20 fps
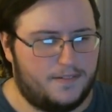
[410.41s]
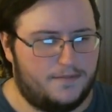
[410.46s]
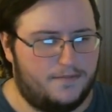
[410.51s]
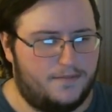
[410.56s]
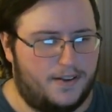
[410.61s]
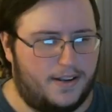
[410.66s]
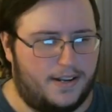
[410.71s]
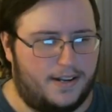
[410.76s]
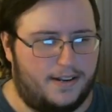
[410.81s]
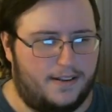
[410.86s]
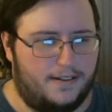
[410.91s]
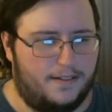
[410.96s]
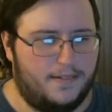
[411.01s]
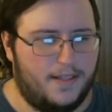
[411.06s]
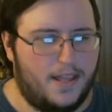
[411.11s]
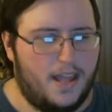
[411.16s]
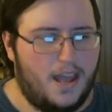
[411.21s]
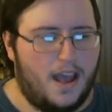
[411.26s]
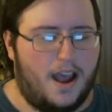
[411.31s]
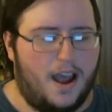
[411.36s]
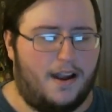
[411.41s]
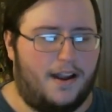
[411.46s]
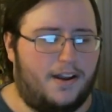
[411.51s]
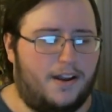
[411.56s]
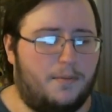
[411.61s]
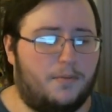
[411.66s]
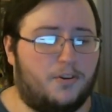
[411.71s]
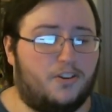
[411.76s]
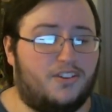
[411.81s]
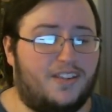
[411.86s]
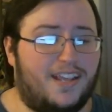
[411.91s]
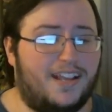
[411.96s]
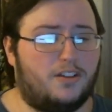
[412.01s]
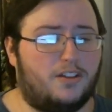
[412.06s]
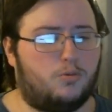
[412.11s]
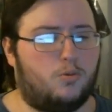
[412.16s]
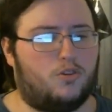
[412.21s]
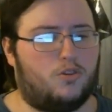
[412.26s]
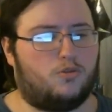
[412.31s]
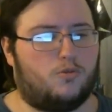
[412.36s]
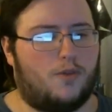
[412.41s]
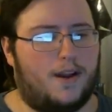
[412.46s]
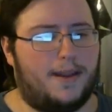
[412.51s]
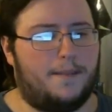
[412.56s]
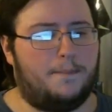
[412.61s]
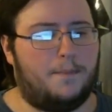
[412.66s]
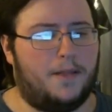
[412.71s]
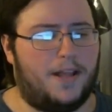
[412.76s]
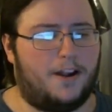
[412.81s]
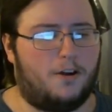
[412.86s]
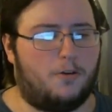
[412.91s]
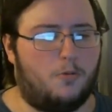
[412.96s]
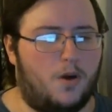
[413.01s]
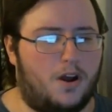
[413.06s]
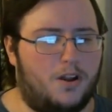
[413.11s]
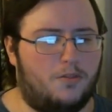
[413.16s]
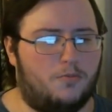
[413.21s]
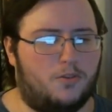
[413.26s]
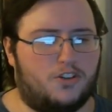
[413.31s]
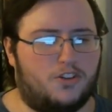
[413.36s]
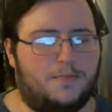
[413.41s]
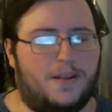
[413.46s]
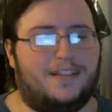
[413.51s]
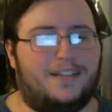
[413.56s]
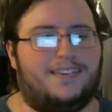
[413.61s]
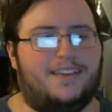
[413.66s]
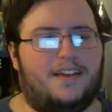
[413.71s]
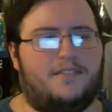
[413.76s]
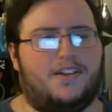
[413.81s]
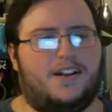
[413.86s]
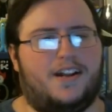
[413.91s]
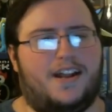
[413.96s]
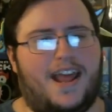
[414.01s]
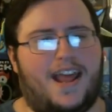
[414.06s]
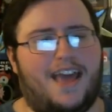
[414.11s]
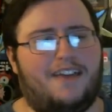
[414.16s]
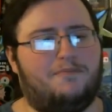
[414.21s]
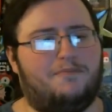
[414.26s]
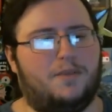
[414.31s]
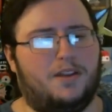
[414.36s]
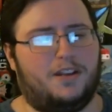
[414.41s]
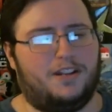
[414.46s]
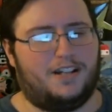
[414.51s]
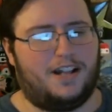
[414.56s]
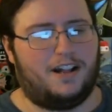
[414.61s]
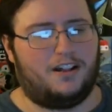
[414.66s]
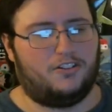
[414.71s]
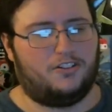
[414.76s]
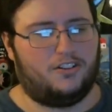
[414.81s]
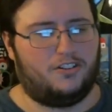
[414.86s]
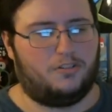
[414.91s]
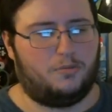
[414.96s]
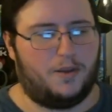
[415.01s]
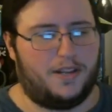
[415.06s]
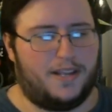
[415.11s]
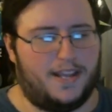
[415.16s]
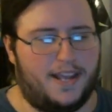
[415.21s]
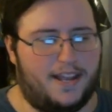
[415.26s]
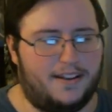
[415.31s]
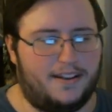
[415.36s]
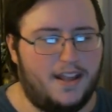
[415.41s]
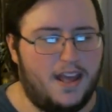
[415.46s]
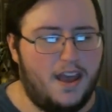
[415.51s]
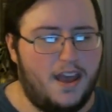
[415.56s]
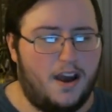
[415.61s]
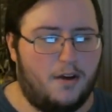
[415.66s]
Fucking hell. All right, number six was Ready Player One, which made $7.5 million this weekend,